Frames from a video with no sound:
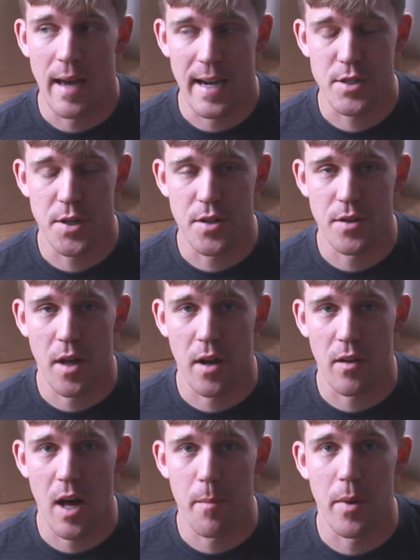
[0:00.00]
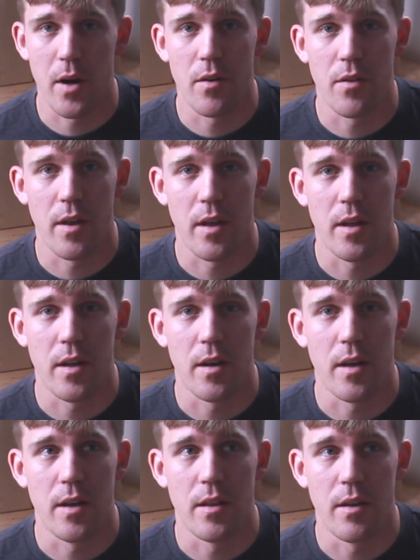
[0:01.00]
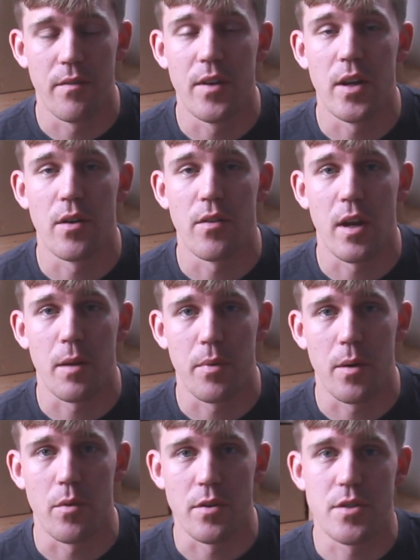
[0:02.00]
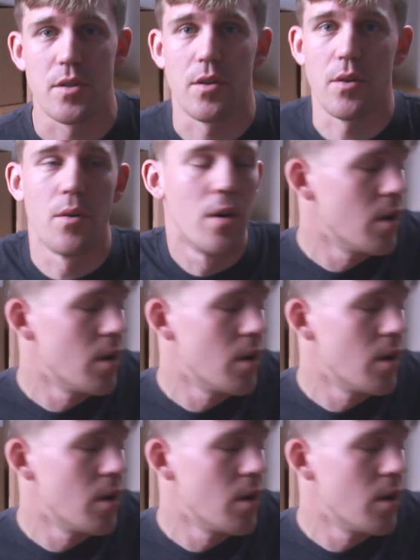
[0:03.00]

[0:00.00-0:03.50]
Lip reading: actually turned out a lot better than in the video that I published. So